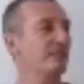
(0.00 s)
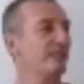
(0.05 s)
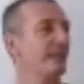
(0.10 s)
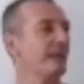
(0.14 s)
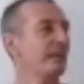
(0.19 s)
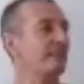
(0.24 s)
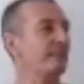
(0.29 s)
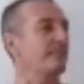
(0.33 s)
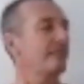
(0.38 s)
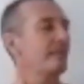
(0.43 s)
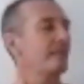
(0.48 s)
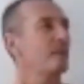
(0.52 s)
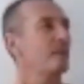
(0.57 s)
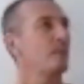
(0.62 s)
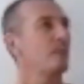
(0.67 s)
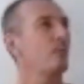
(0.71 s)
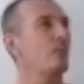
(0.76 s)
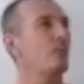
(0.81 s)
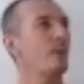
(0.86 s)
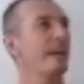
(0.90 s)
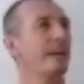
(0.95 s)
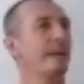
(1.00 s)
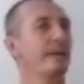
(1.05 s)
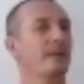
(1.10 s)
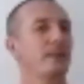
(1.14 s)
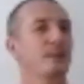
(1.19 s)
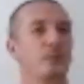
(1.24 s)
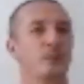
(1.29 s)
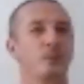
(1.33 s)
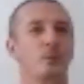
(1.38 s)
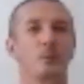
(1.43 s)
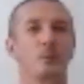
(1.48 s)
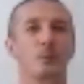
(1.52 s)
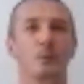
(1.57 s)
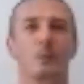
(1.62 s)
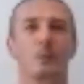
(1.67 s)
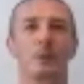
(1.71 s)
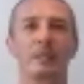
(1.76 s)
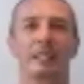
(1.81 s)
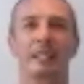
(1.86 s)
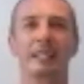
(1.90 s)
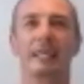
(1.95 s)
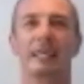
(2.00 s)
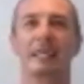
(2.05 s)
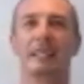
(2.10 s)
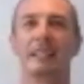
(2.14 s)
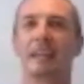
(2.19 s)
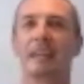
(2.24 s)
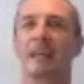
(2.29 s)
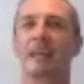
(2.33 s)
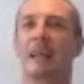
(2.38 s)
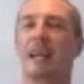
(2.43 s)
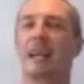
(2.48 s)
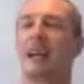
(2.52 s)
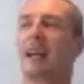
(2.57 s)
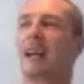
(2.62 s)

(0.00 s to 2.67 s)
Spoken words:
that when we